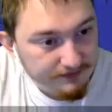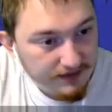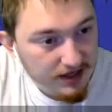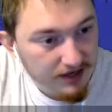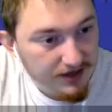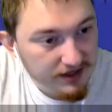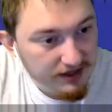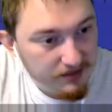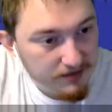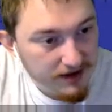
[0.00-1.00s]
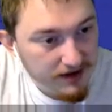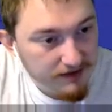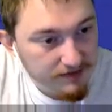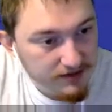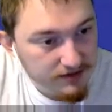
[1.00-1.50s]
unlike that we have
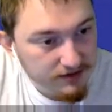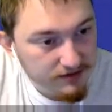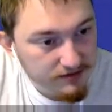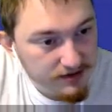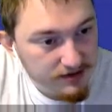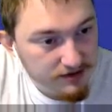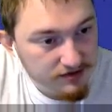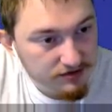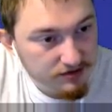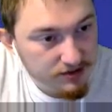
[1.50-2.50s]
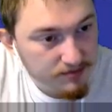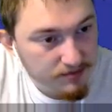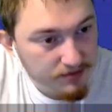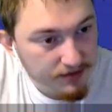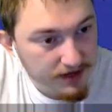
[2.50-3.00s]
here in some of the initial Creeper
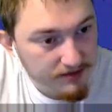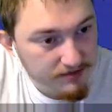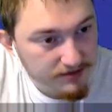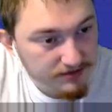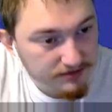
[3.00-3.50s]
World games.